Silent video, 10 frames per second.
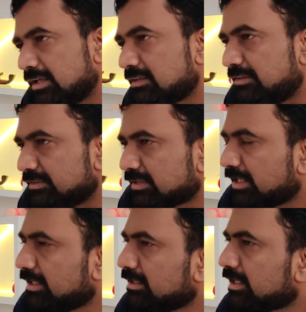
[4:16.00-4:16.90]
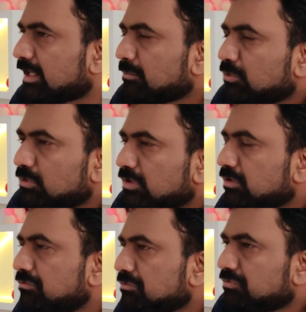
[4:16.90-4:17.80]
He has decided that I'm going to
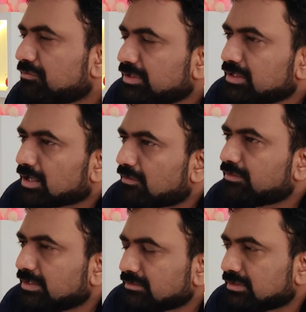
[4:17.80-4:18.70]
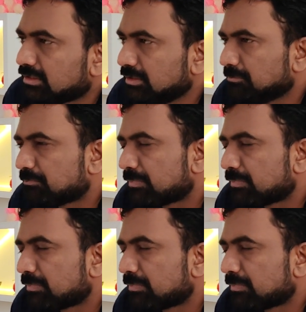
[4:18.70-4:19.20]
give you 50 graft density.